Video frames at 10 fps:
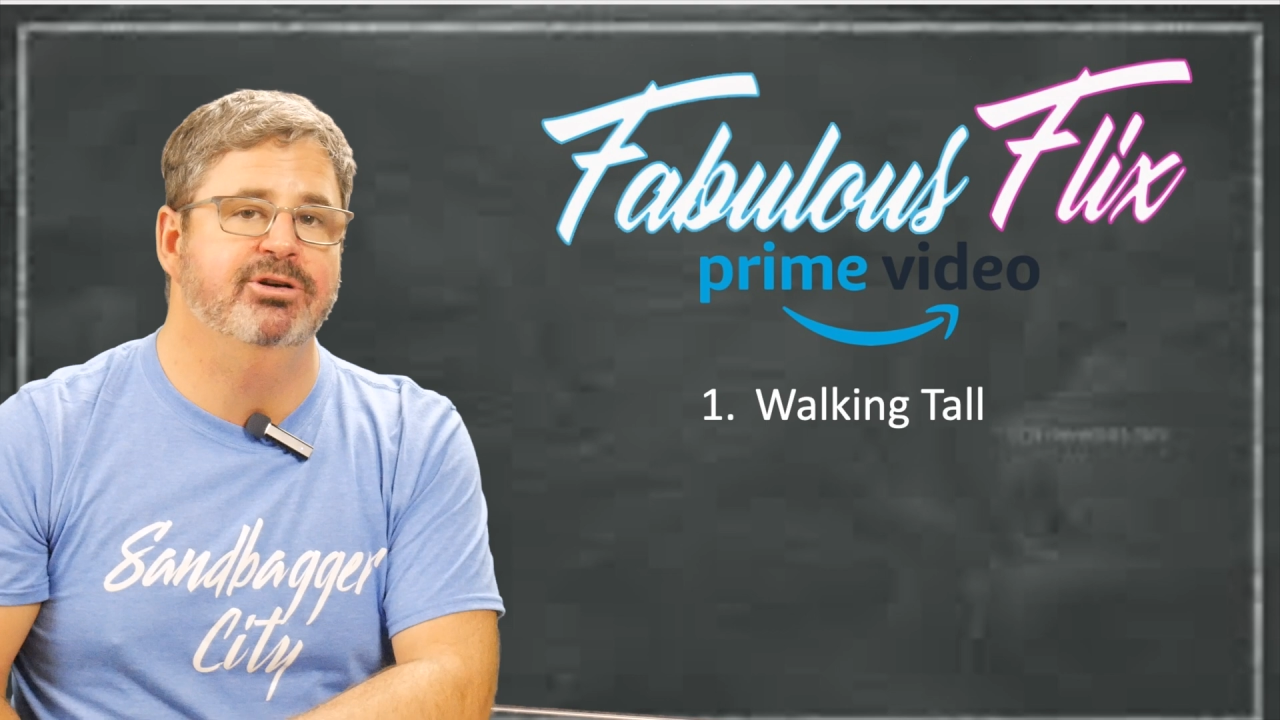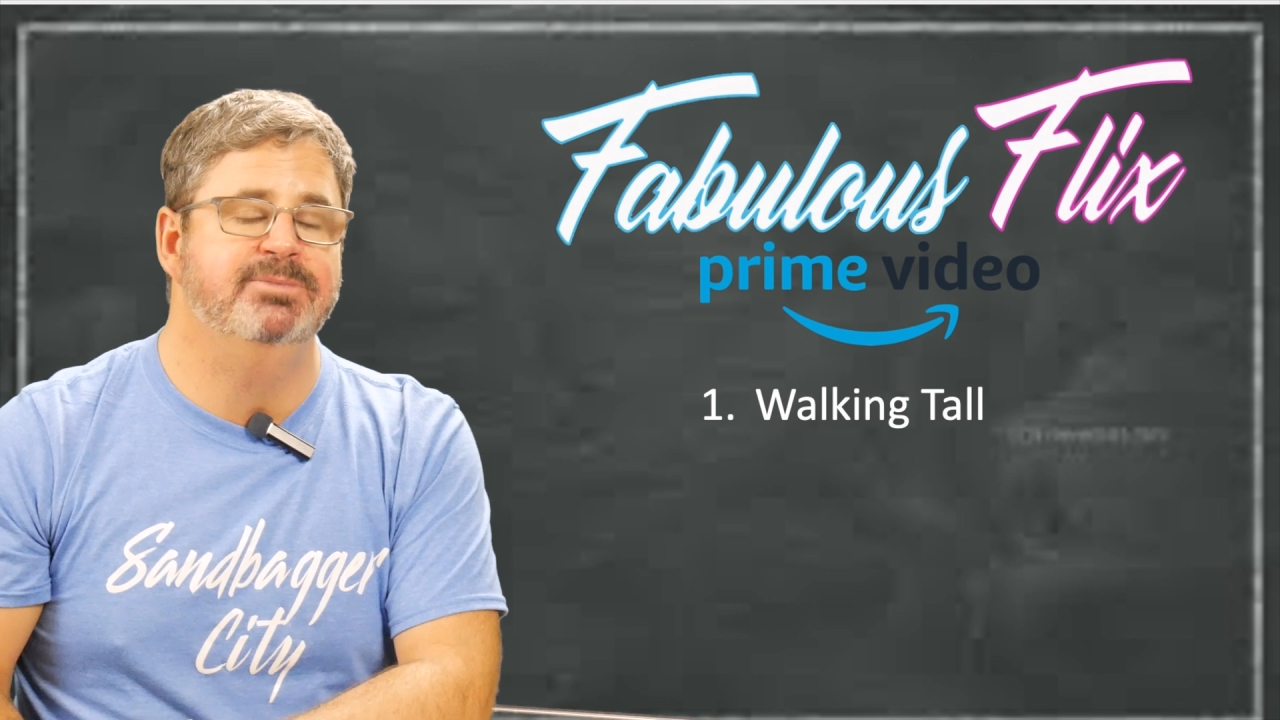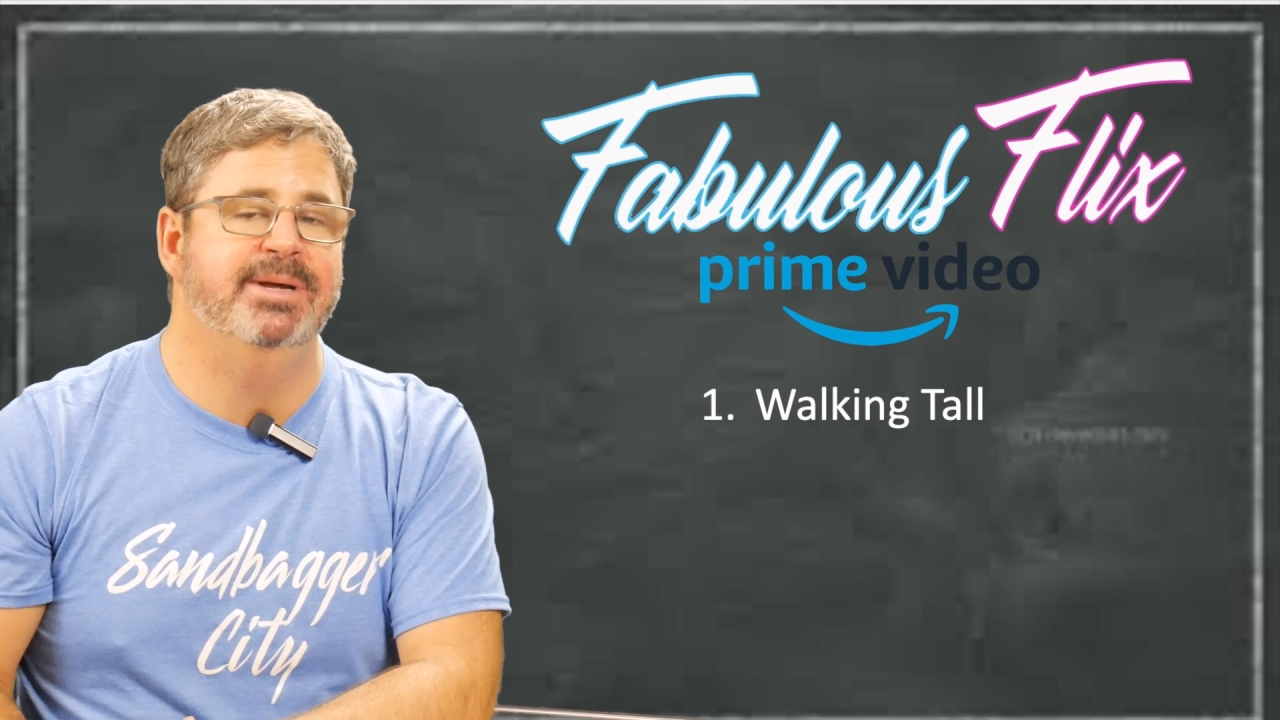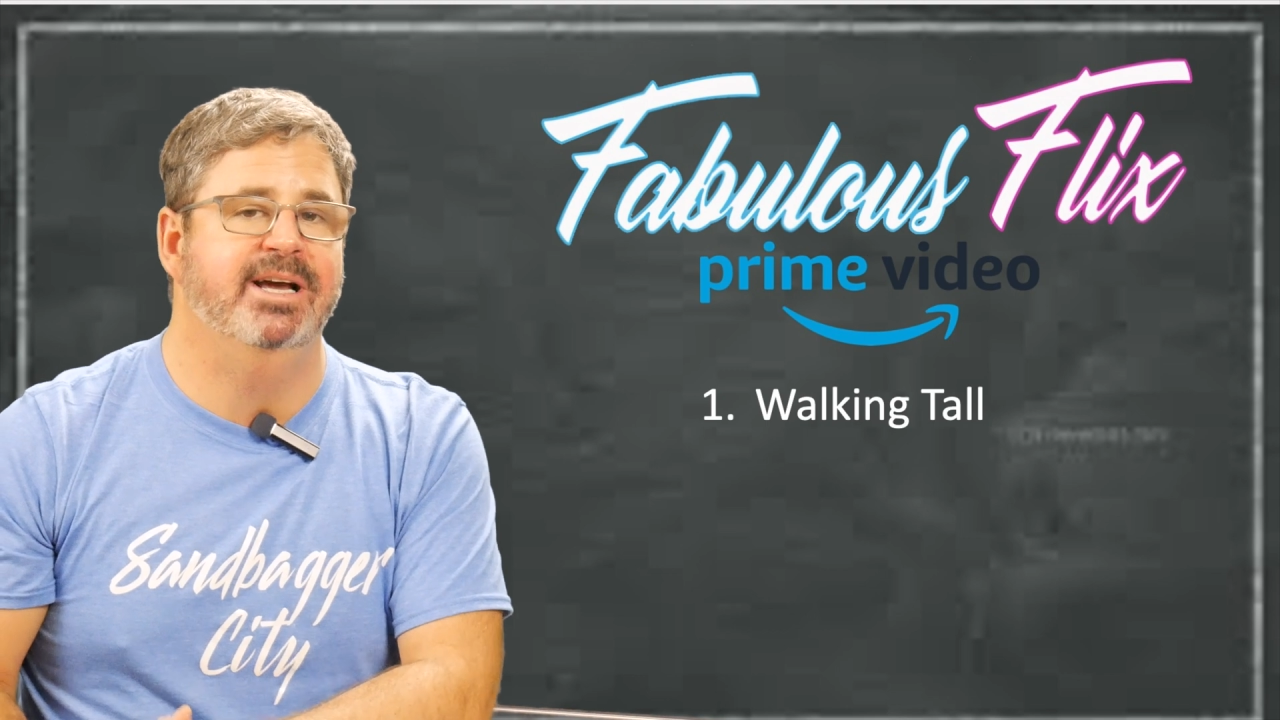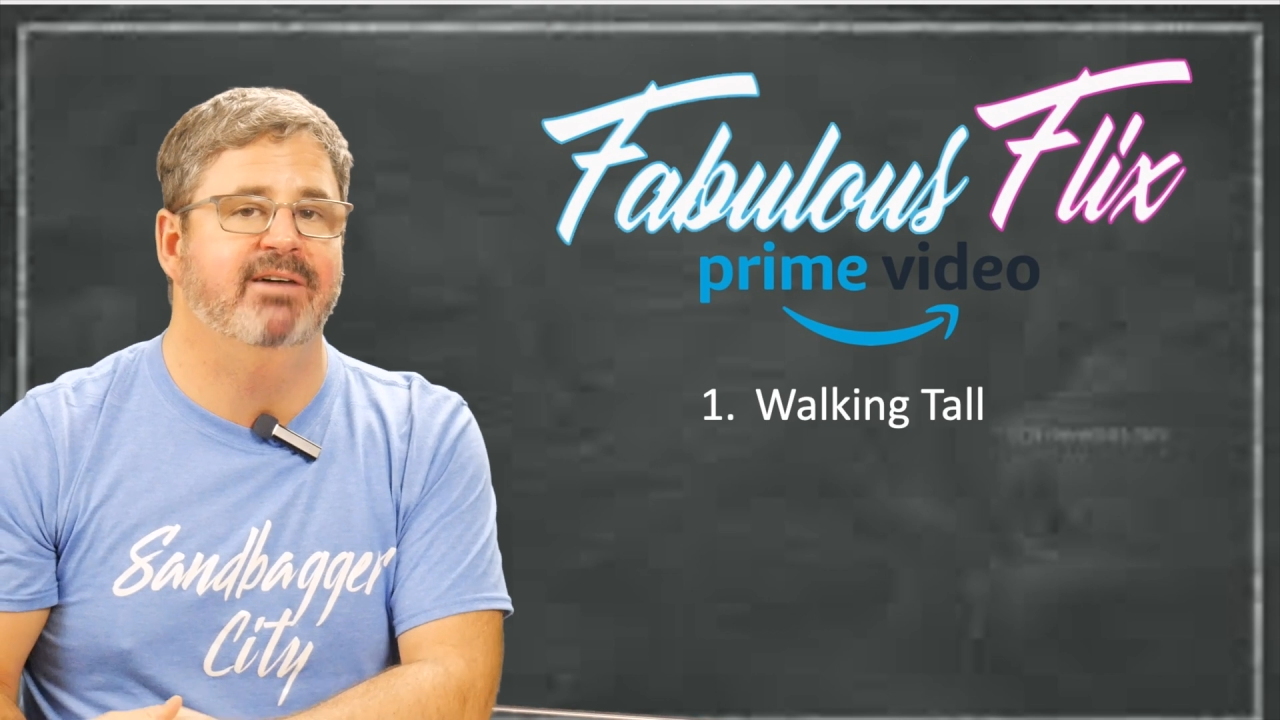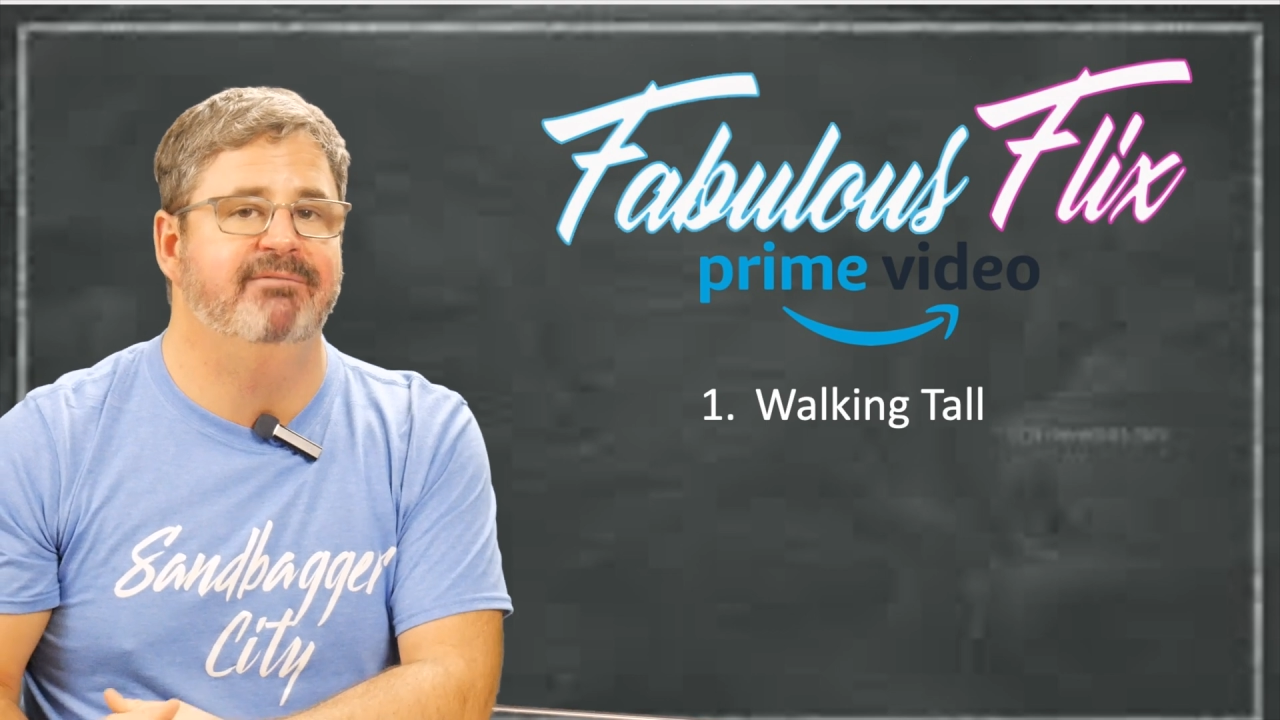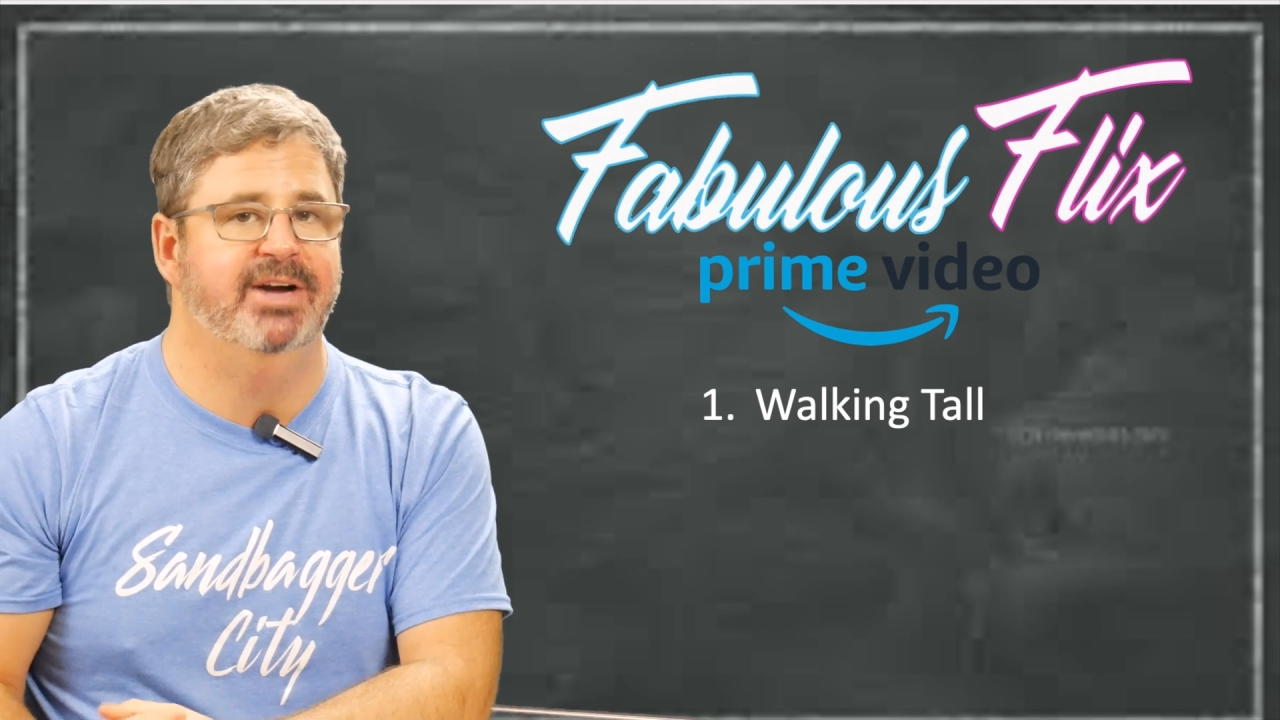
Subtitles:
has become